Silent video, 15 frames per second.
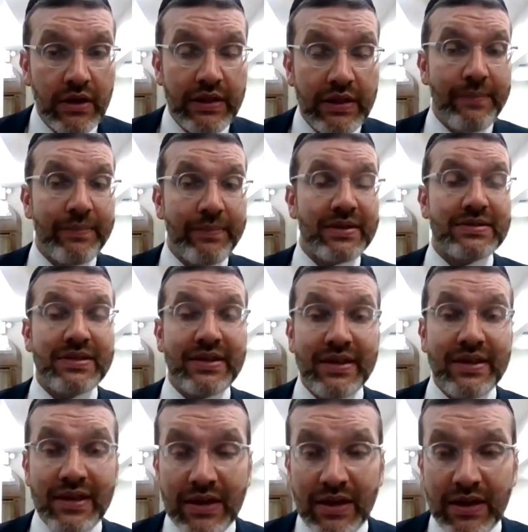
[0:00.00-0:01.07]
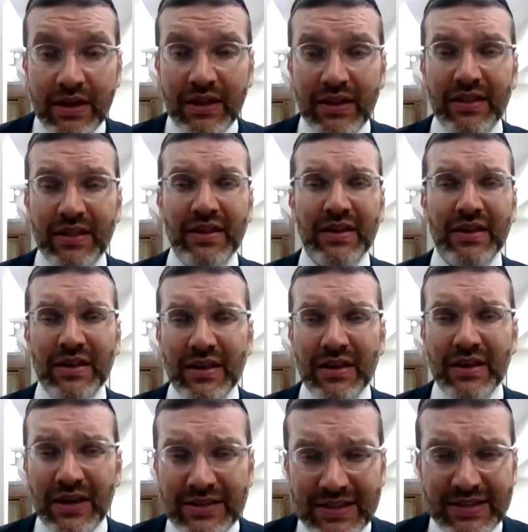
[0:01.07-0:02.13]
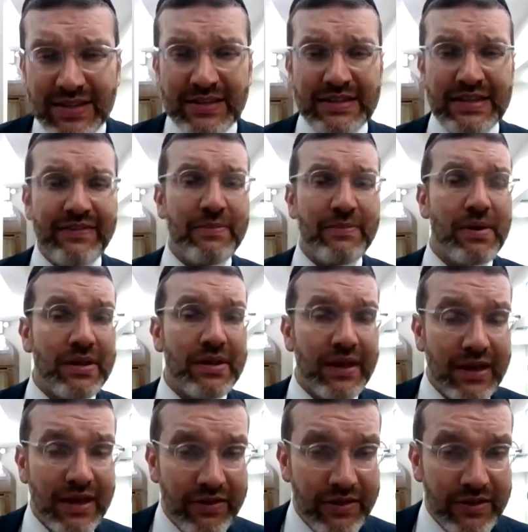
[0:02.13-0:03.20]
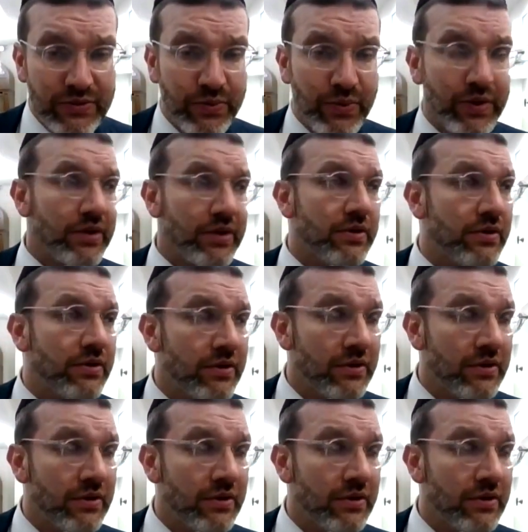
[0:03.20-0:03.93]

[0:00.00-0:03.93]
That means the existence of Amalek in this world.